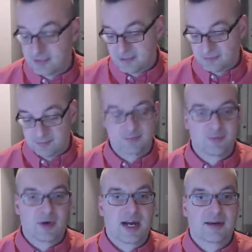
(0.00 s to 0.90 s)
wondered
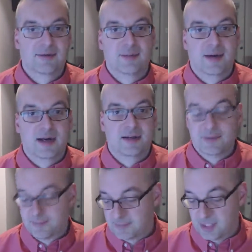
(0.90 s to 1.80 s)
why would I
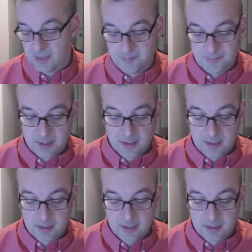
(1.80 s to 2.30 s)
bother. So